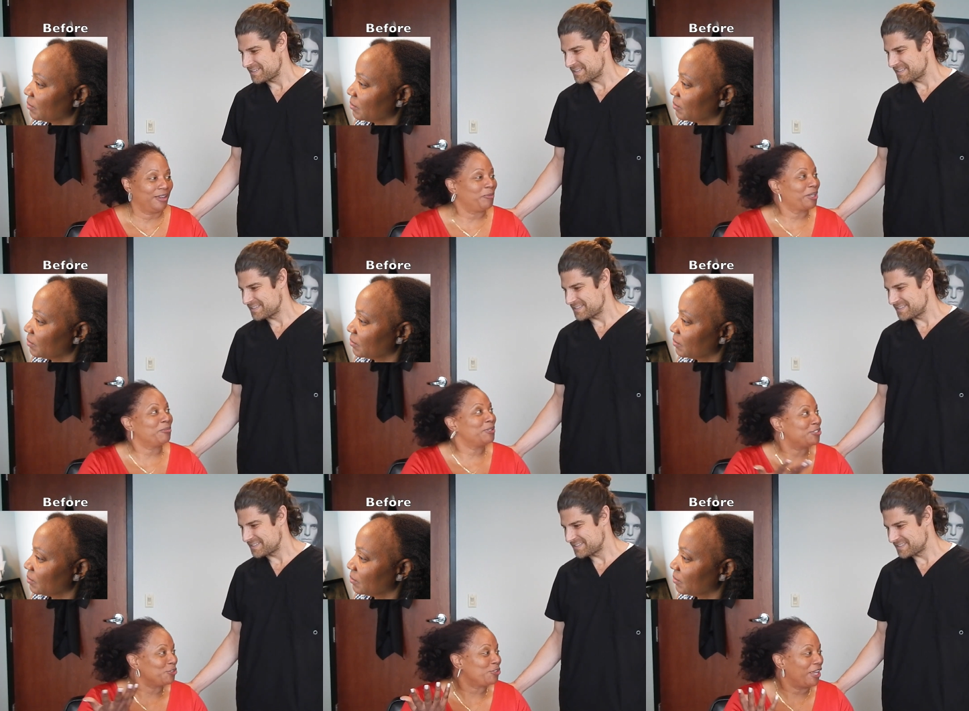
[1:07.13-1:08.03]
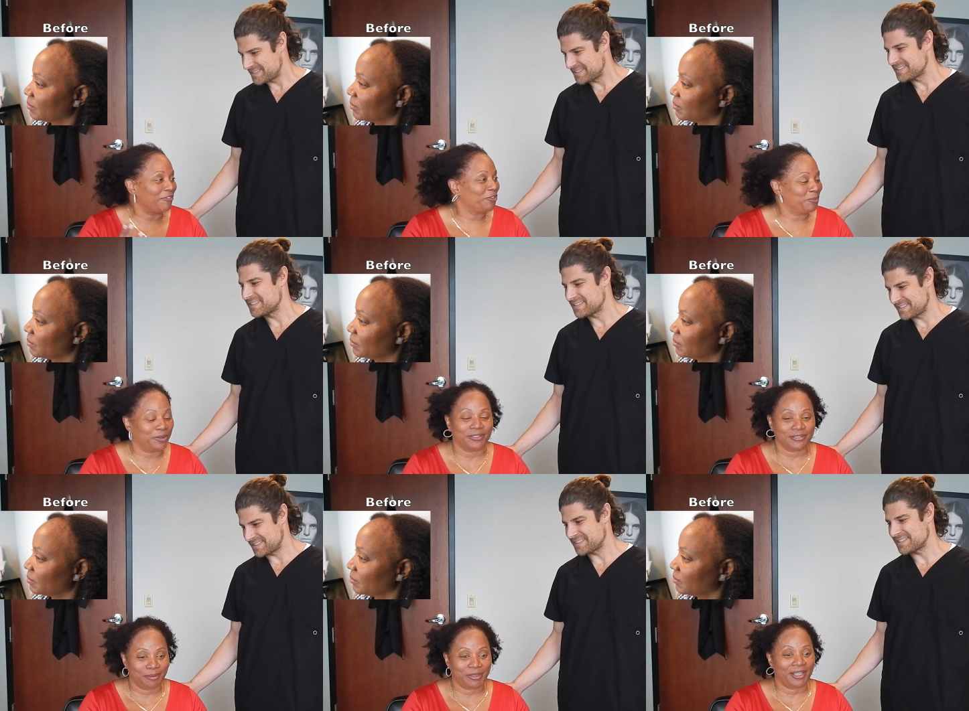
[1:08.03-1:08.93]
Speaker 1: I recommend you to
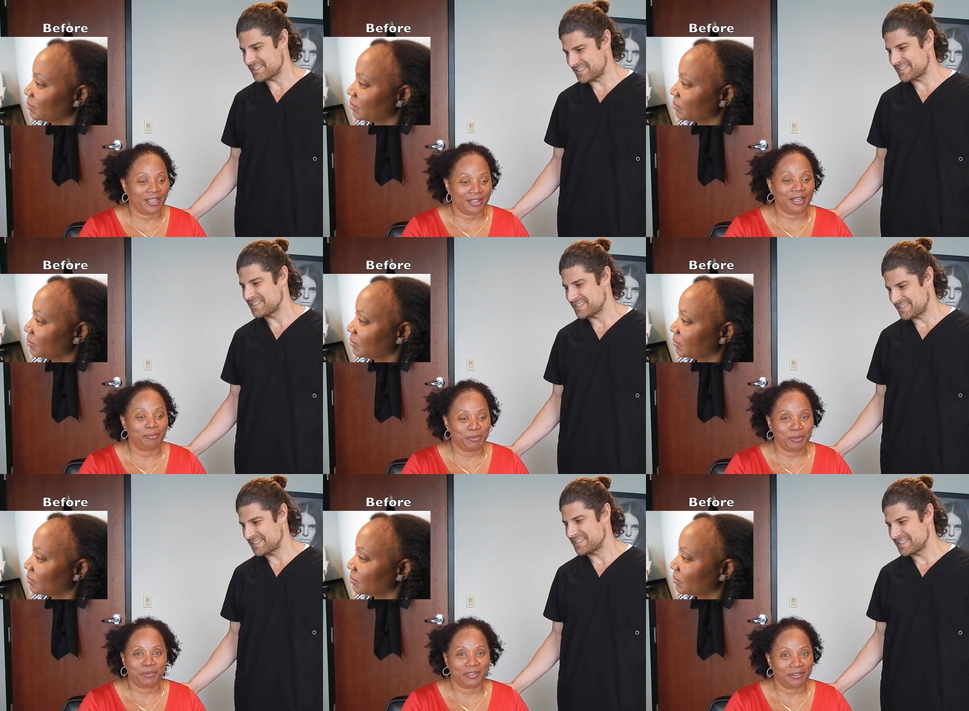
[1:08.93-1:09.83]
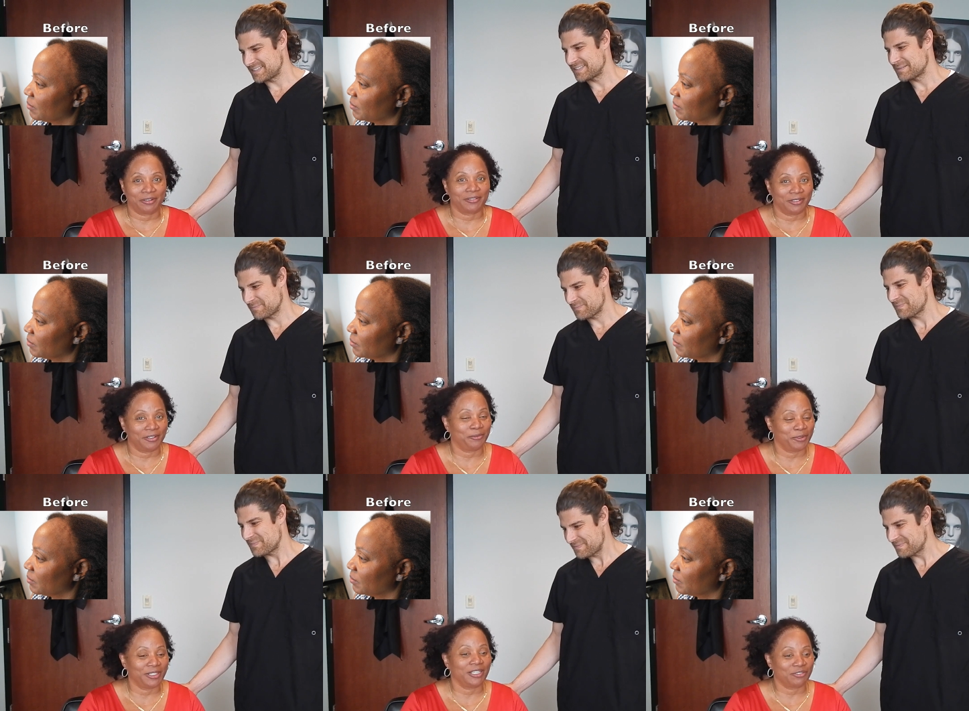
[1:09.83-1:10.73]
everyone. I mean, I got a couple people that are that are
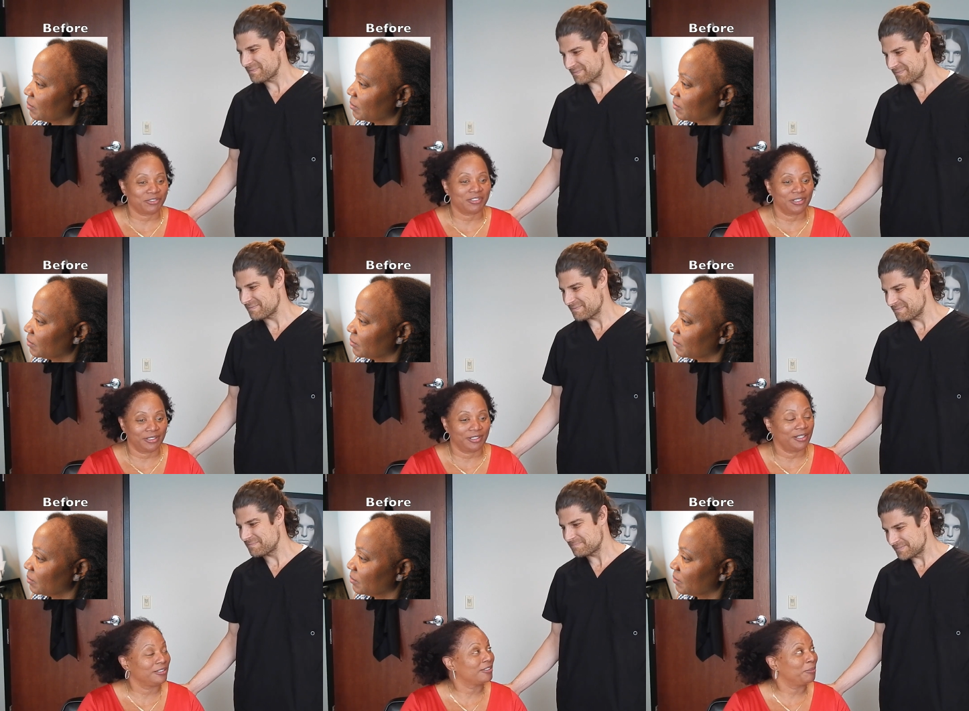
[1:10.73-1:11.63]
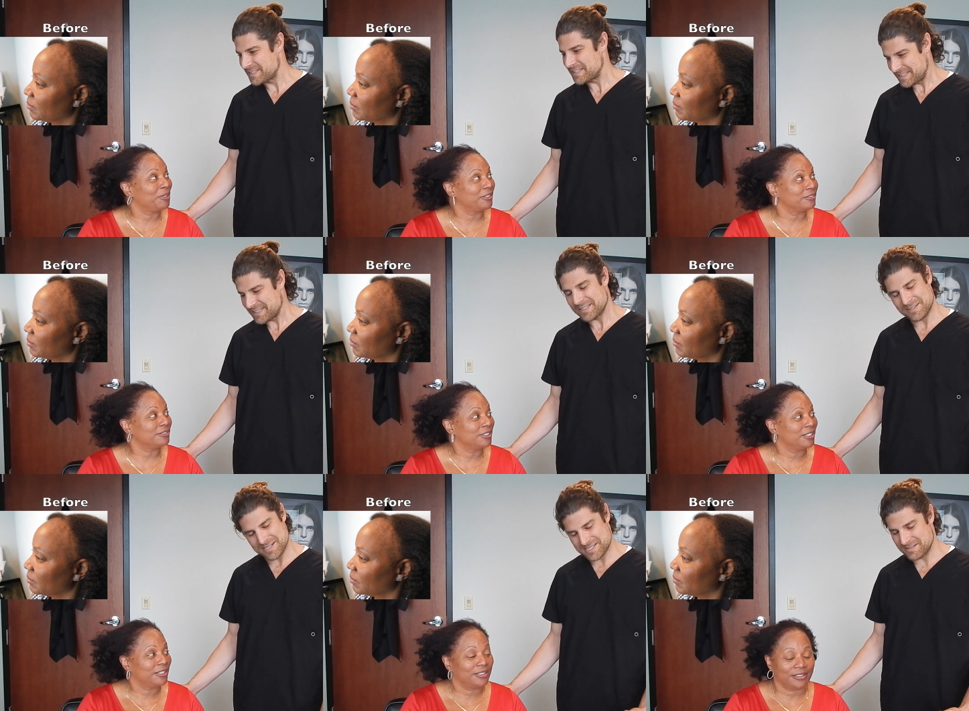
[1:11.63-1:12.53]
really interested in, in coming in.
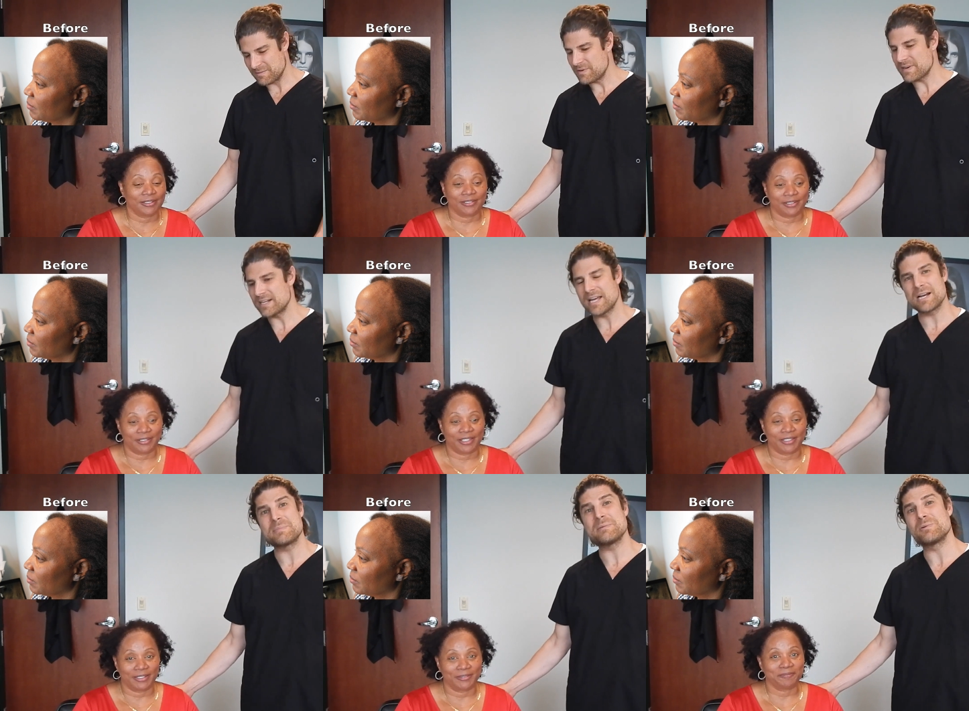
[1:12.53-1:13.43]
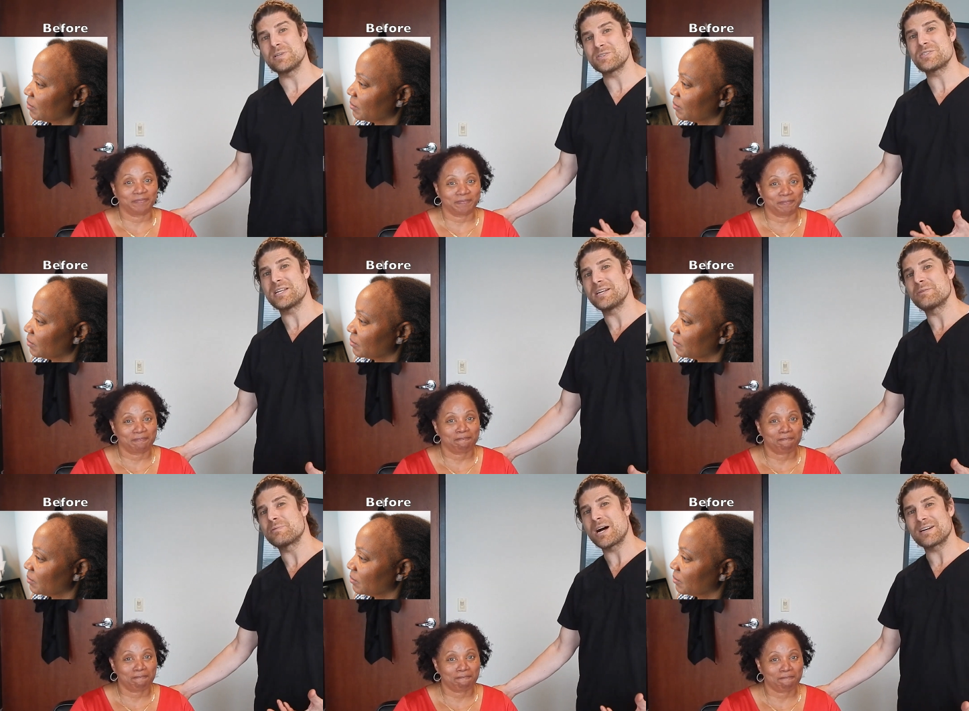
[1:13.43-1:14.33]
Speaker 2: Awesome. We've had a lot of people interested in
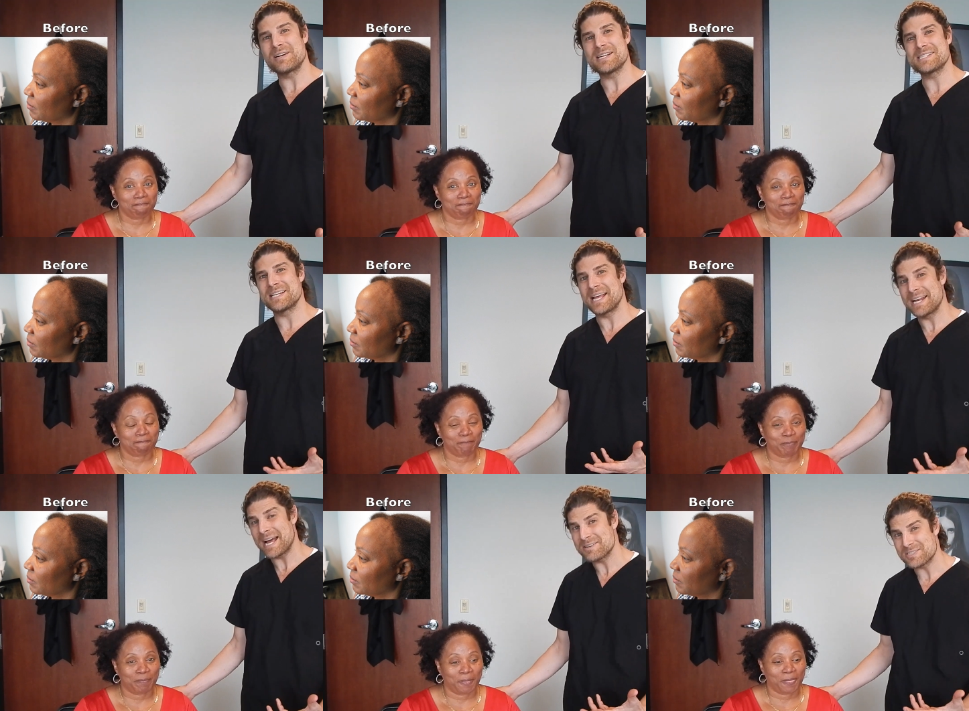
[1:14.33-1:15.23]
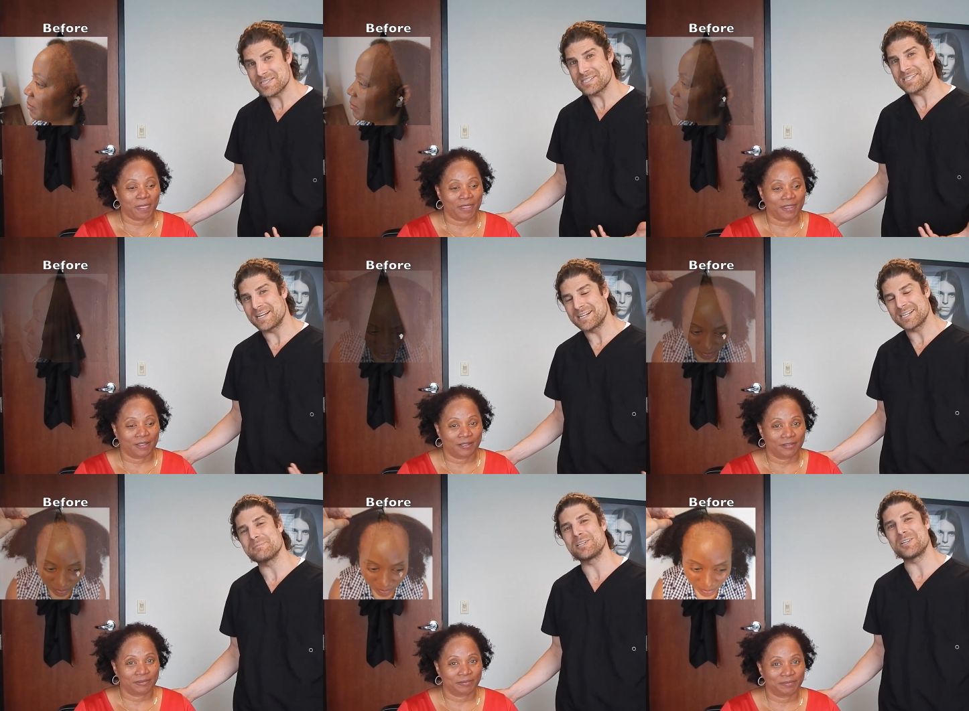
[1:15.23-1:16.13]
her progress and, and how she's
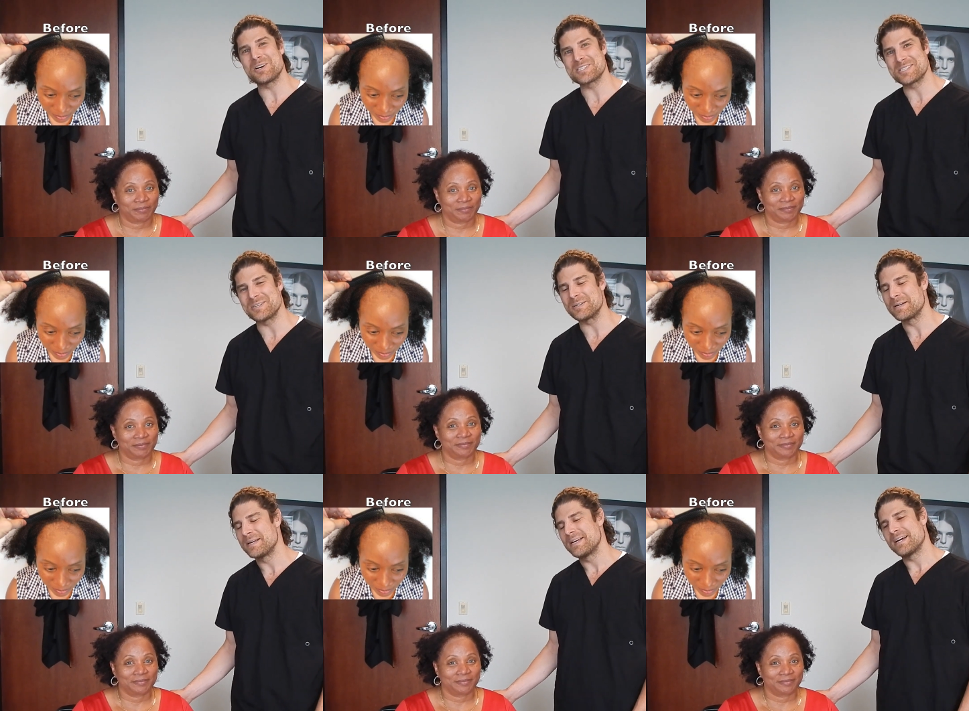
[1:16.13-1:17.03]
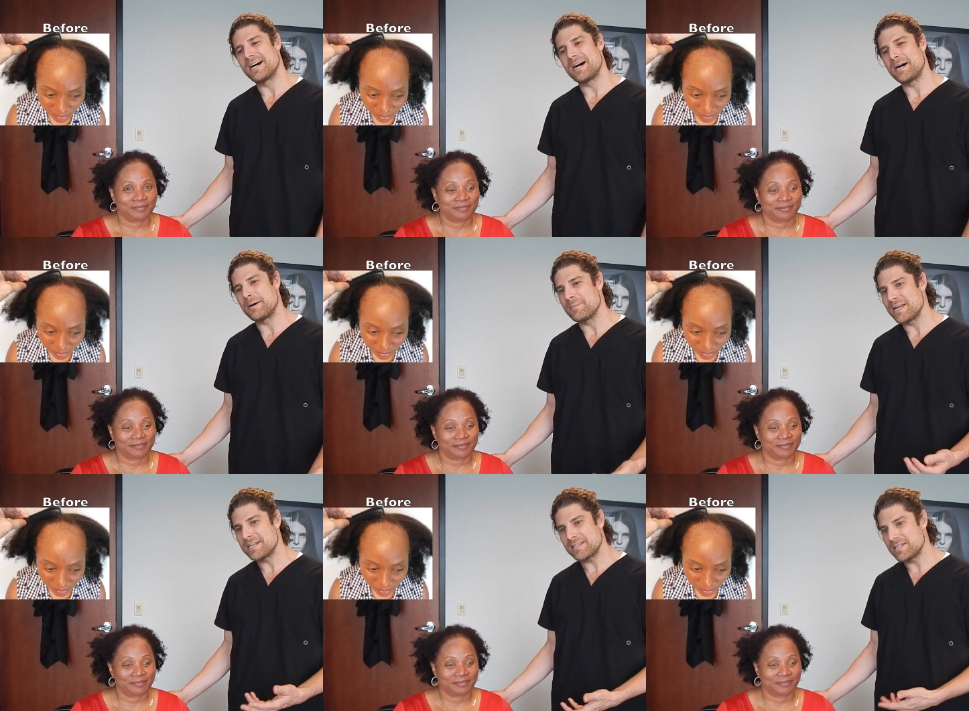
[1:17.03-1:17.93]
uh, coming along. So, um,
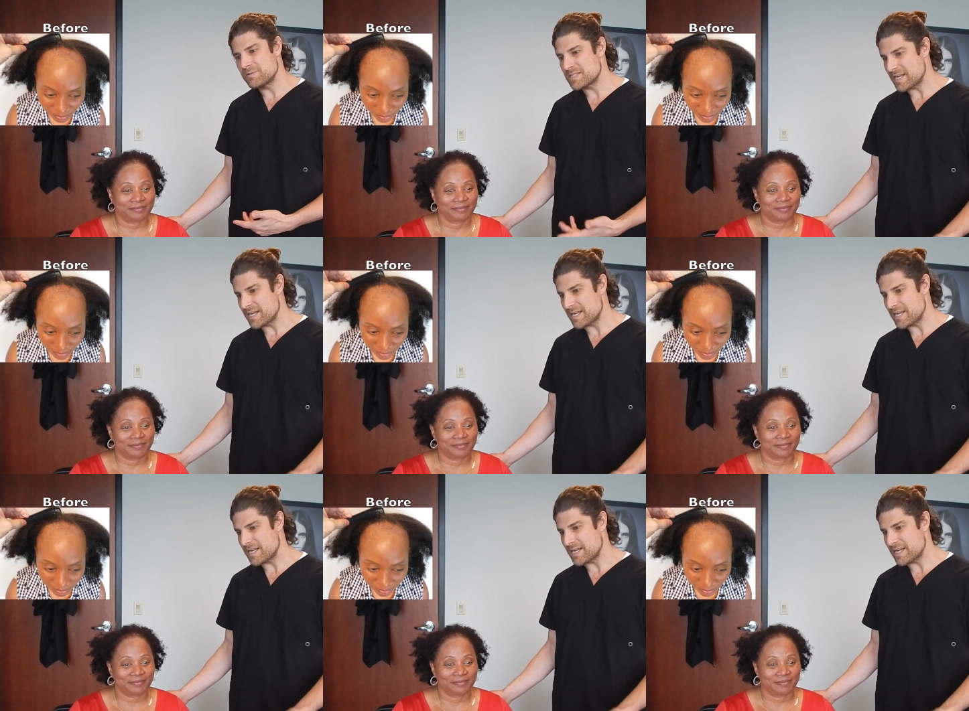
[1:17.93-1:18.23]
anything you would